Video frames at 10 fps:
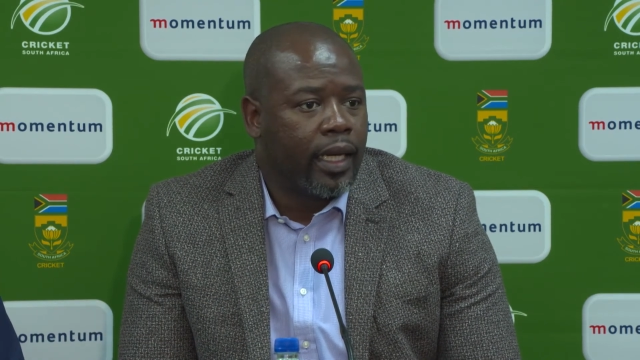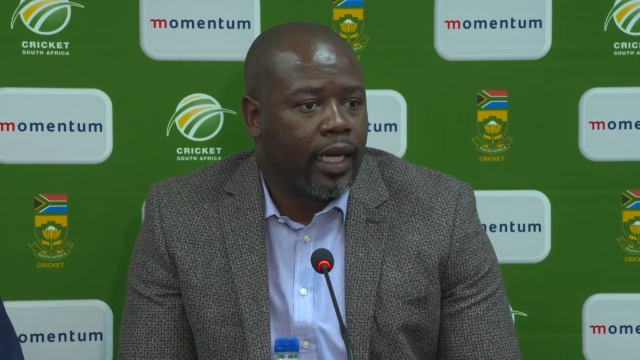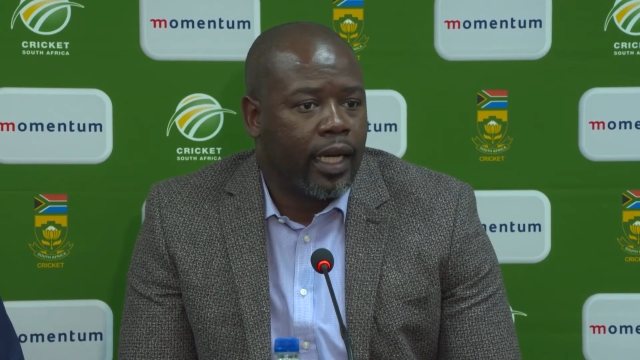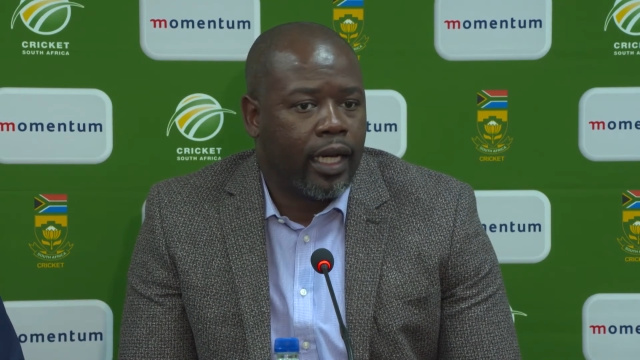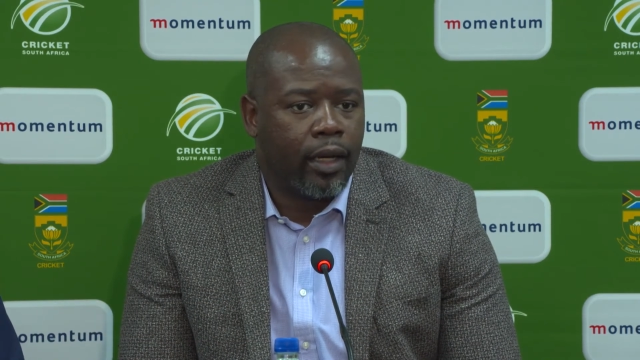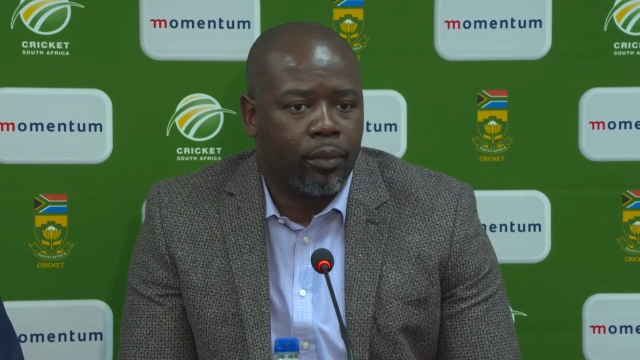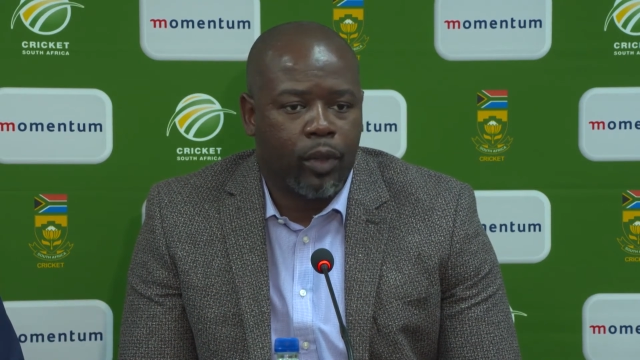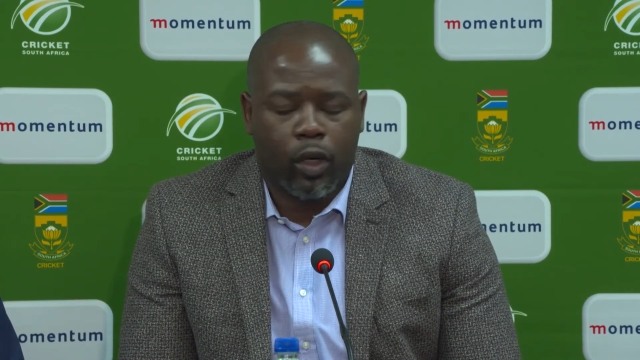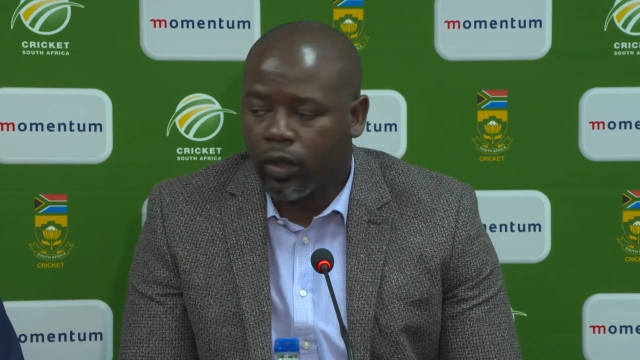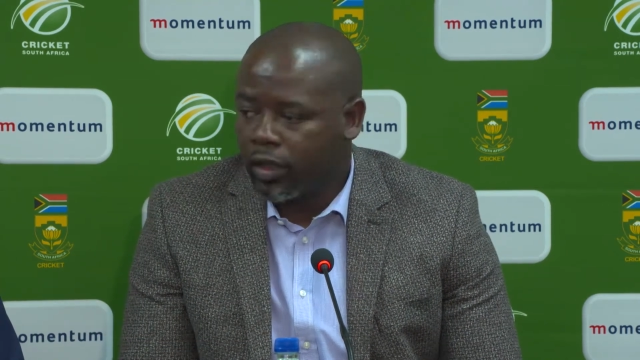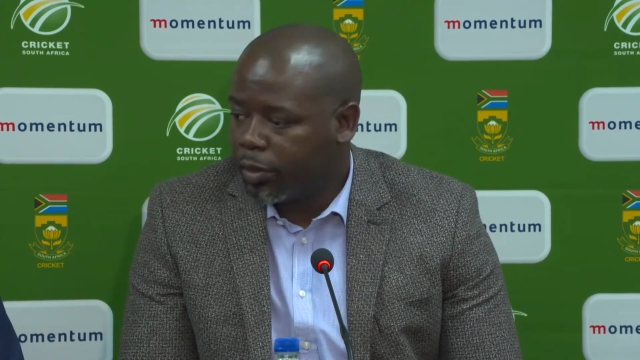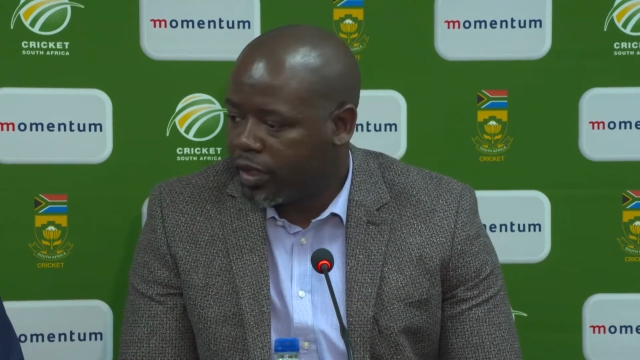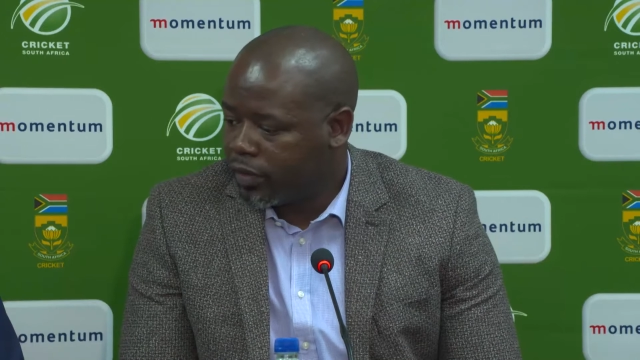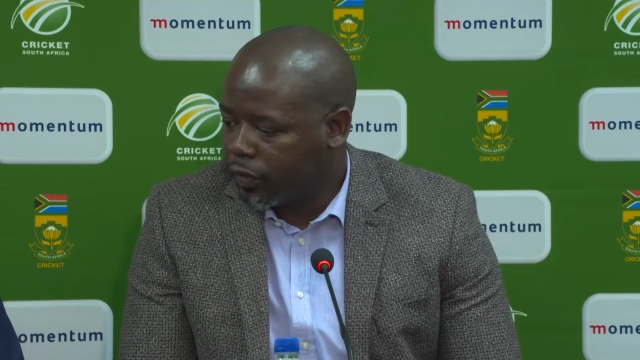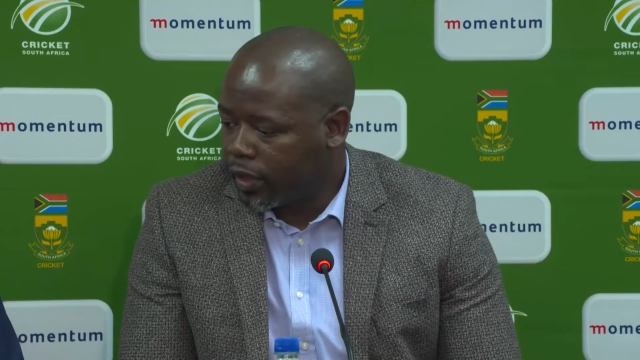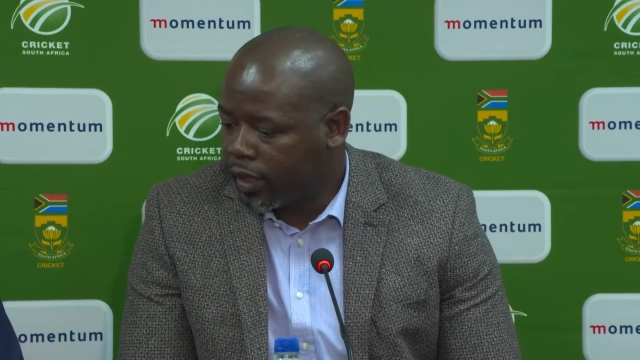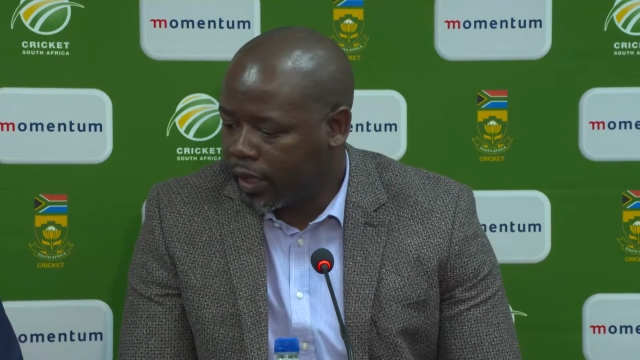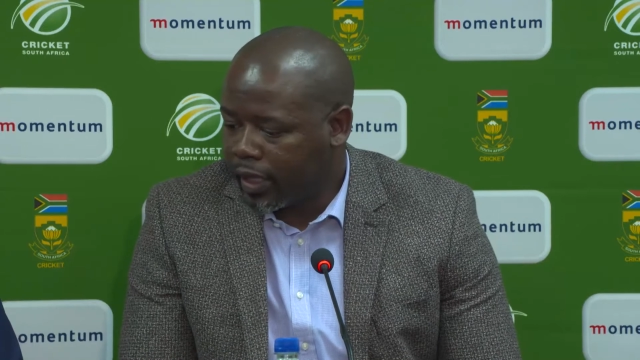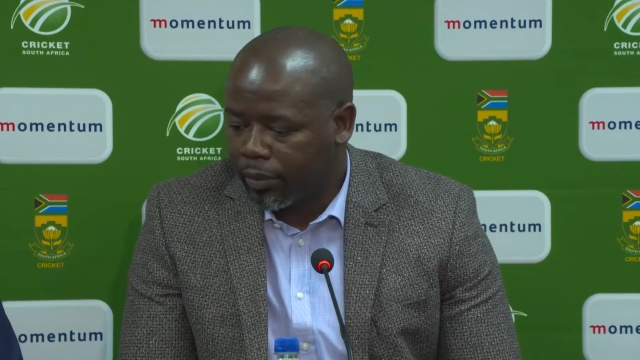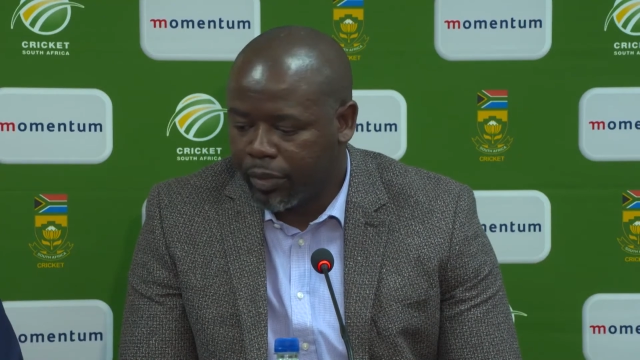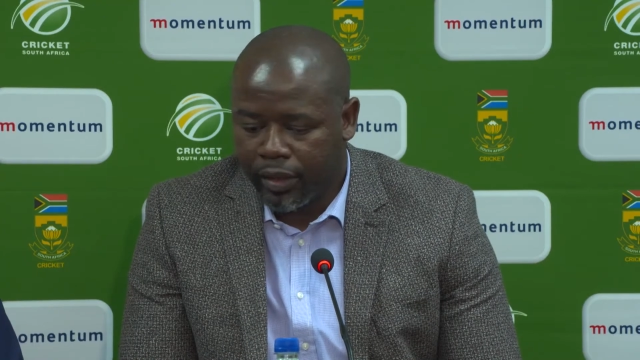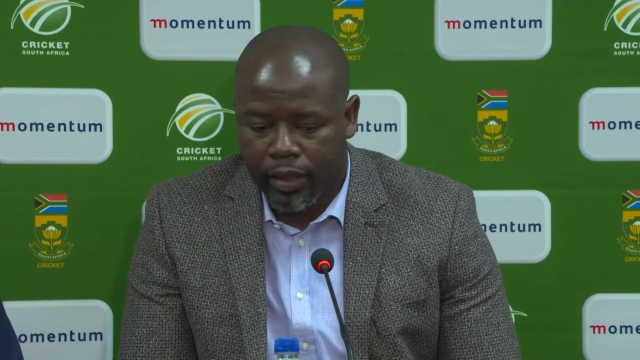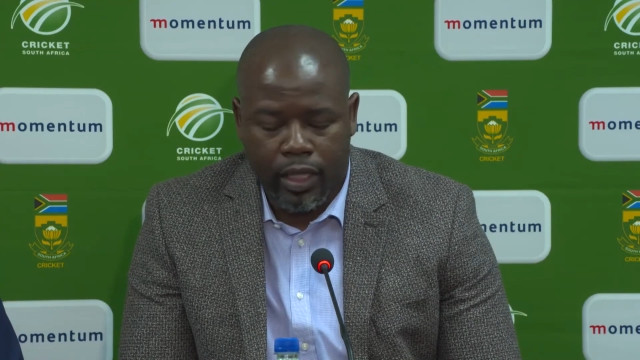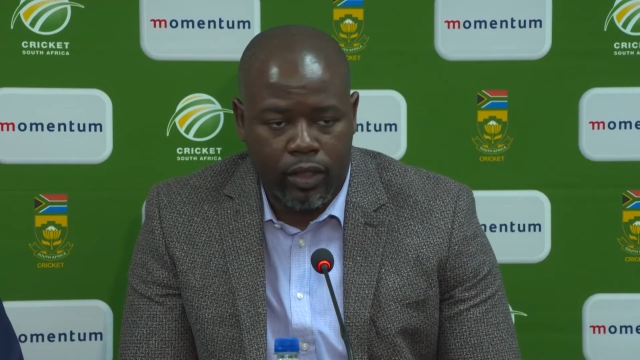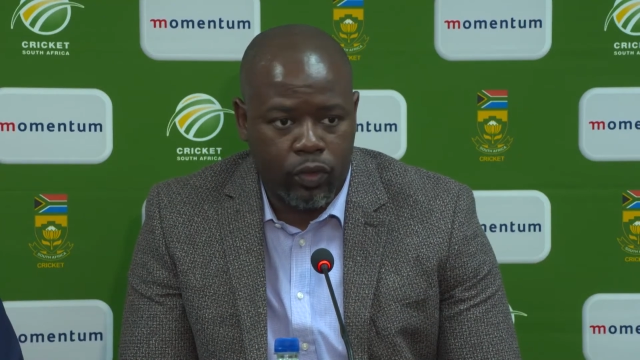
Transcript: um, all the best for the coming uh,